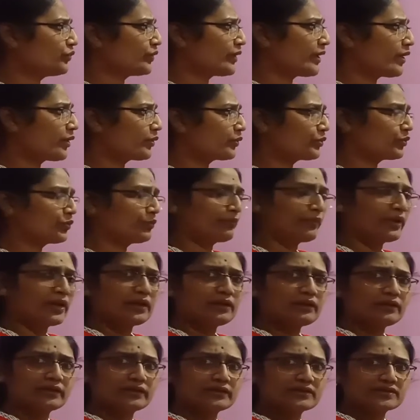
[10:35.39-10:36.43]
we have to
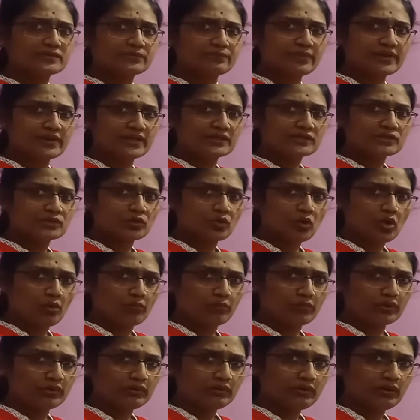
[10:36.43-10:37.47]
make its base
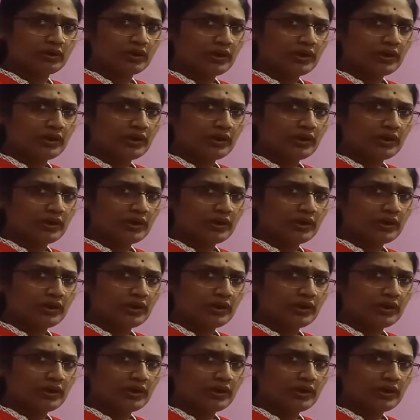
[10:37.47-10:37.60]
common.